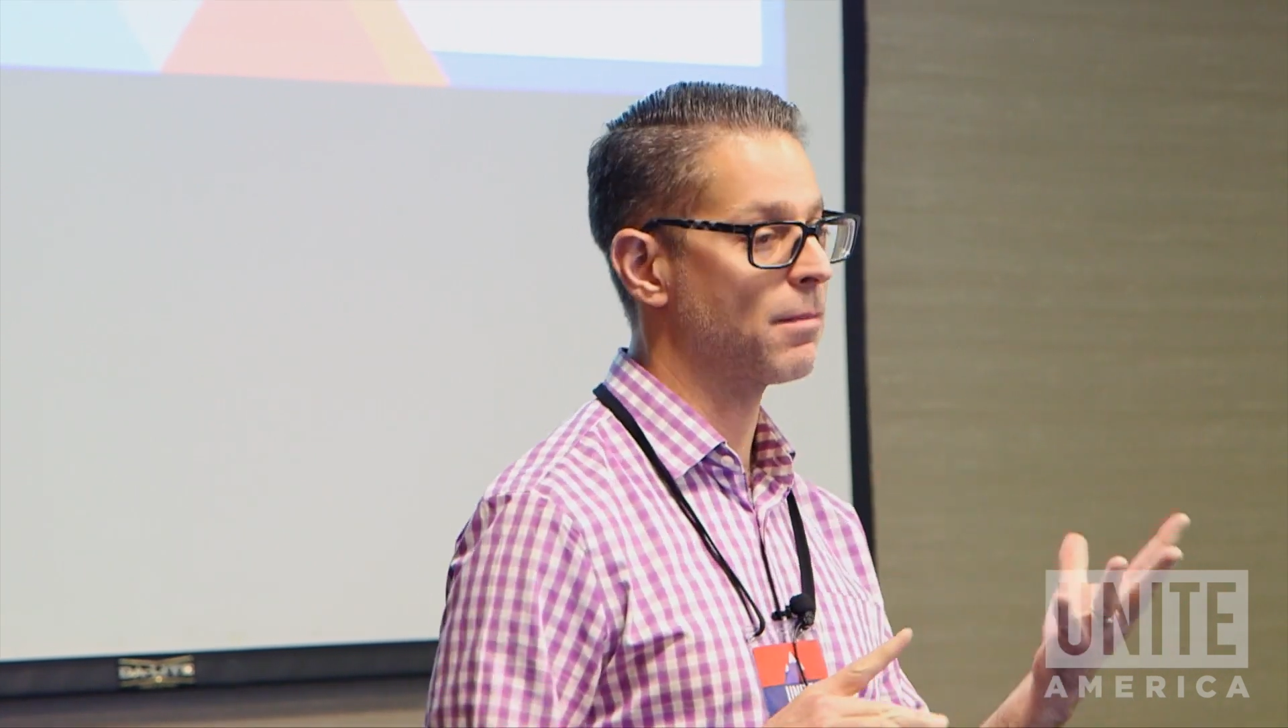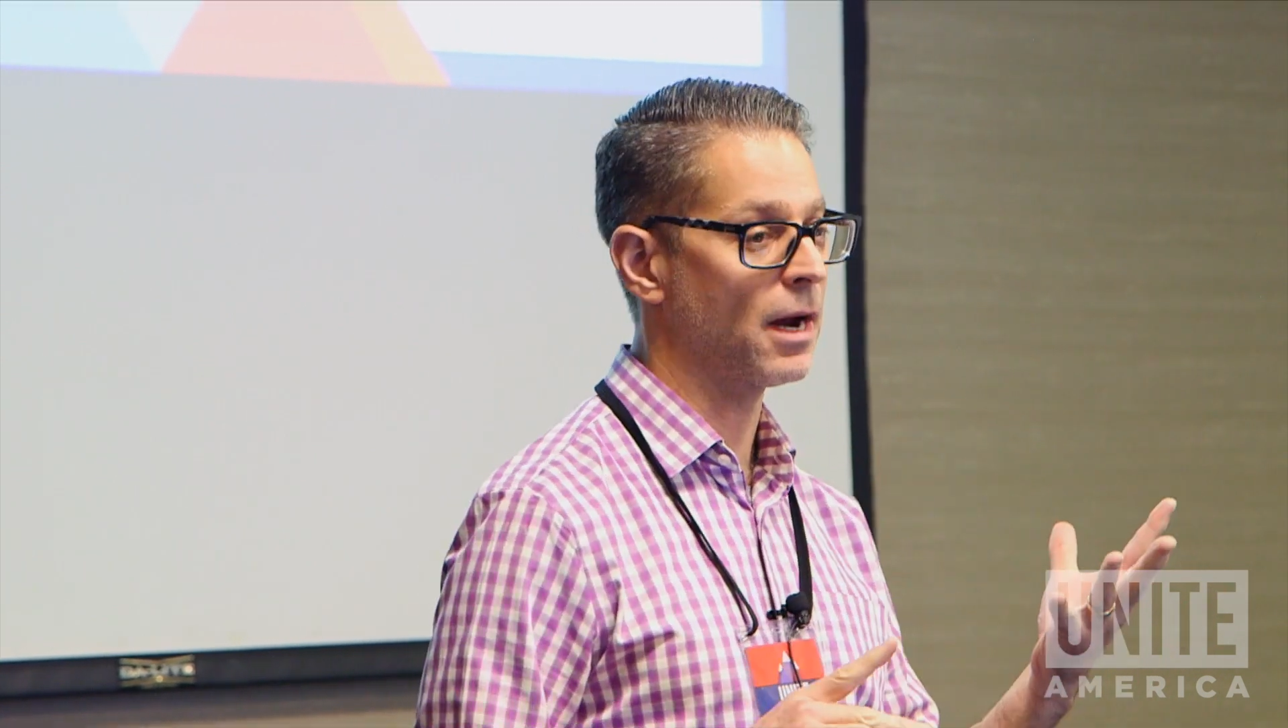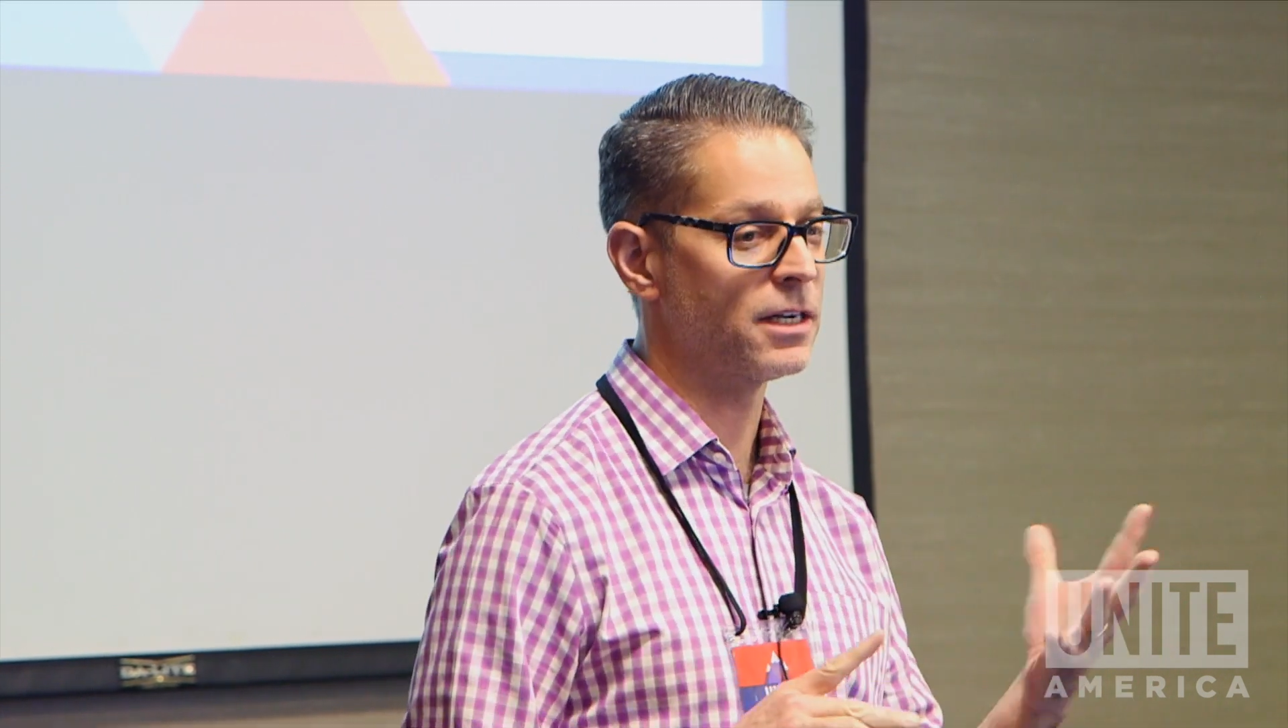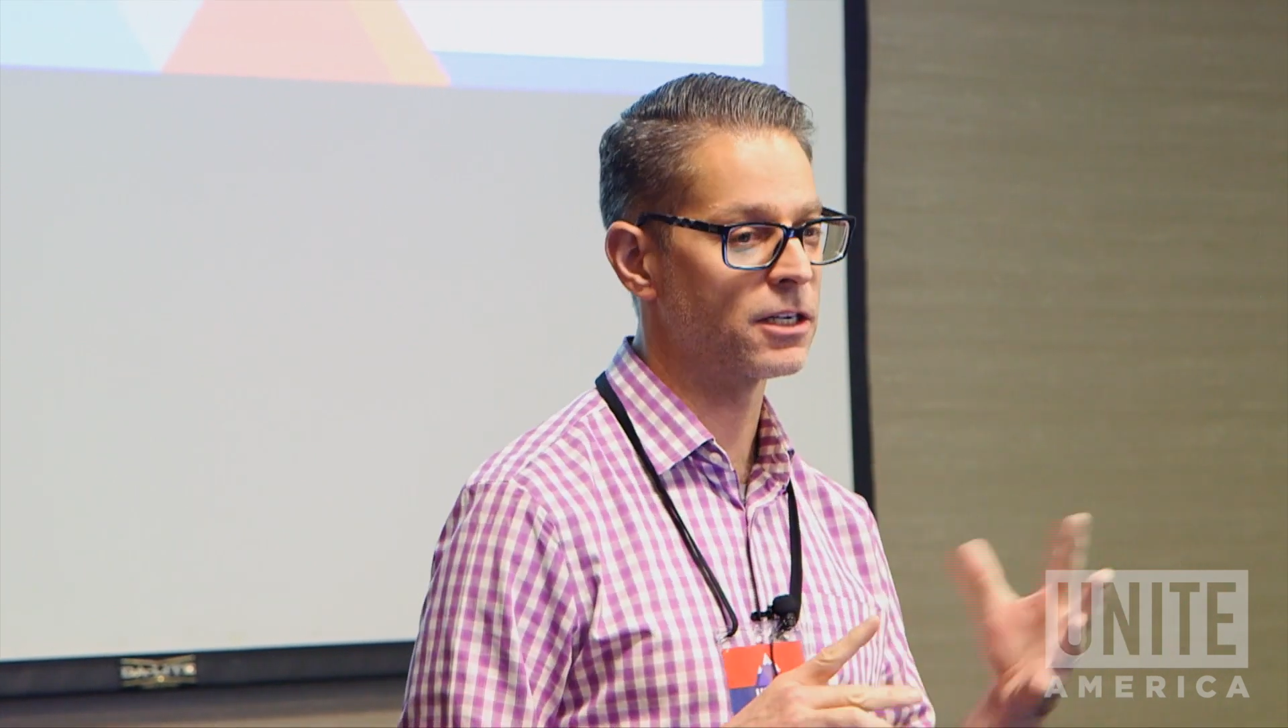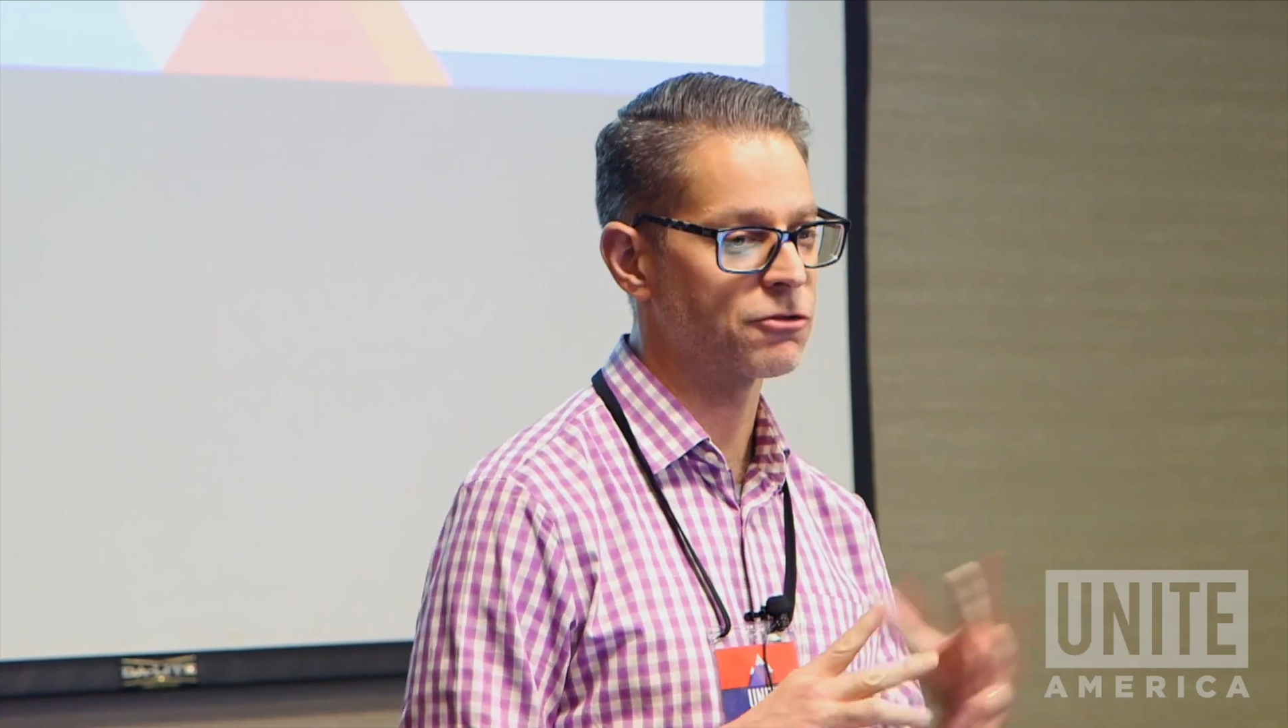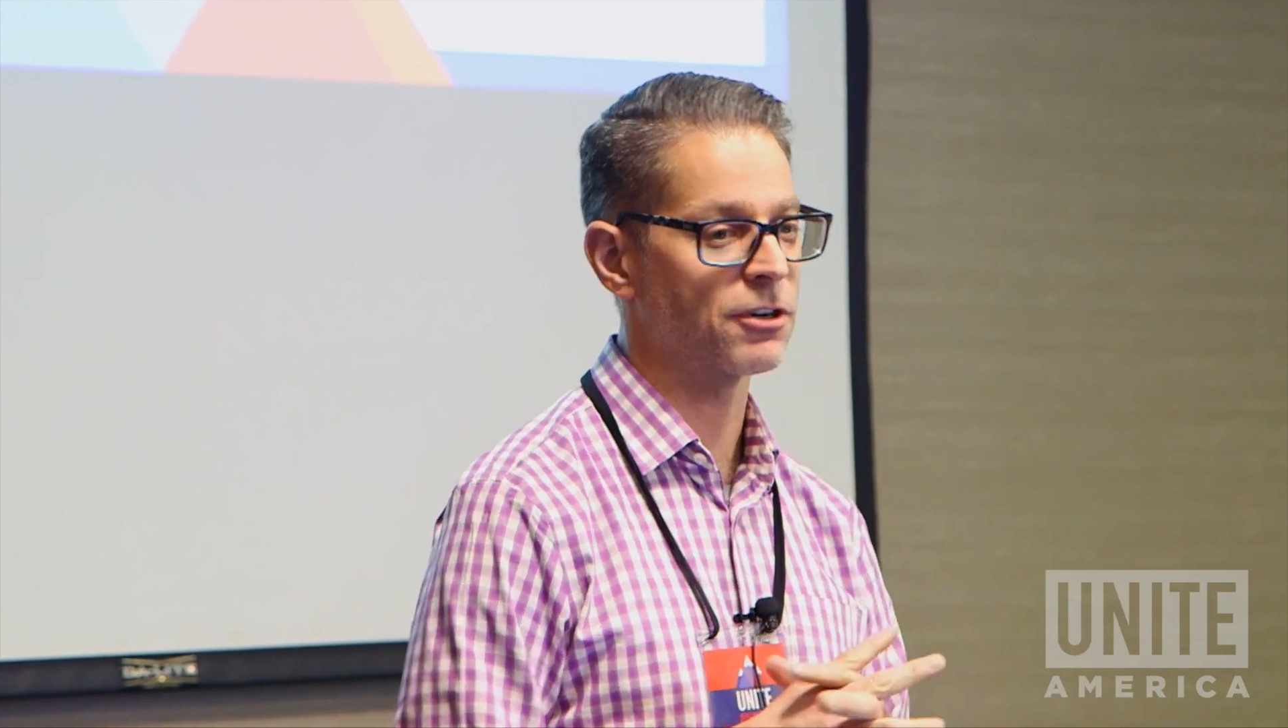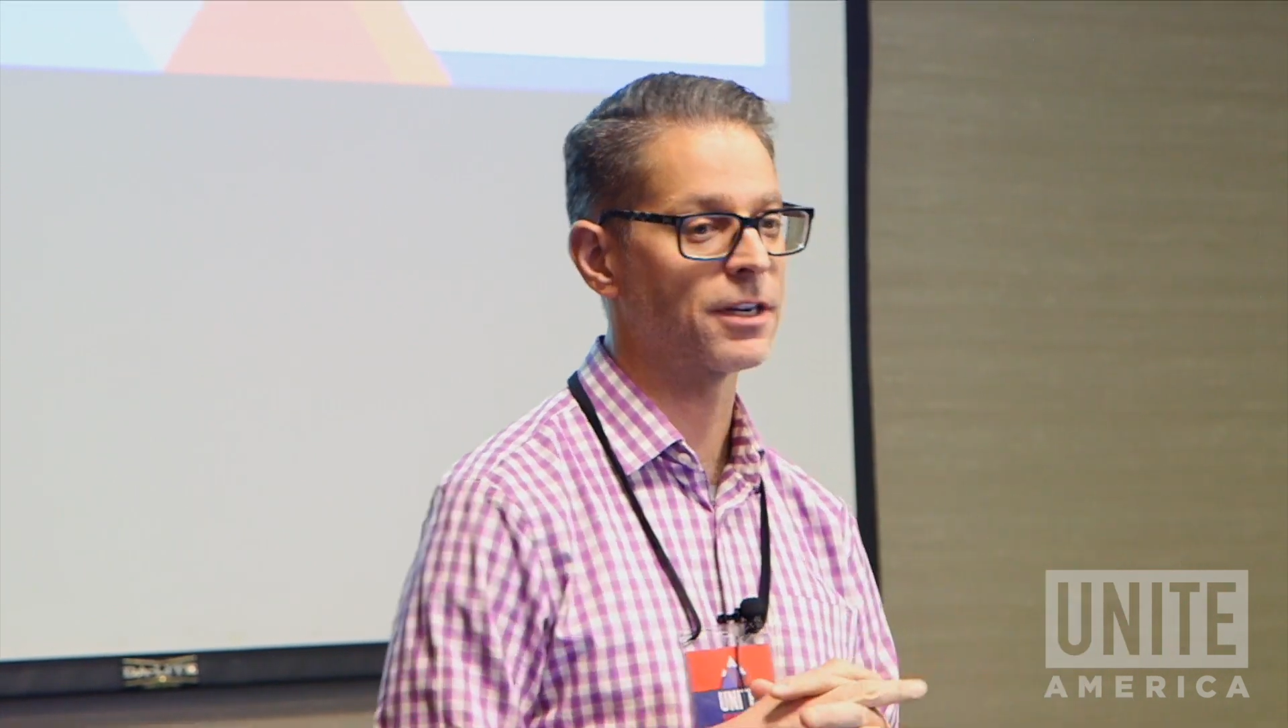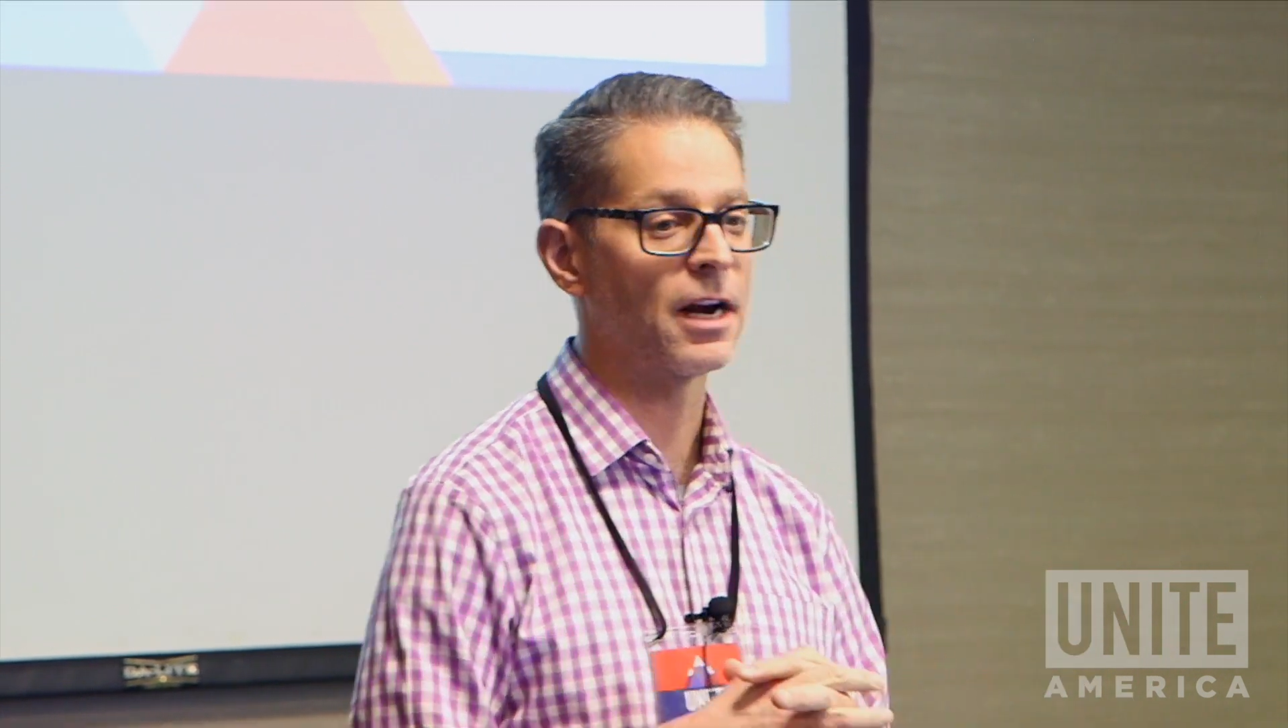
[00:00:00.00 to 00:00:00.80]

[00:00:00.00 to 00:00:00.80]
my district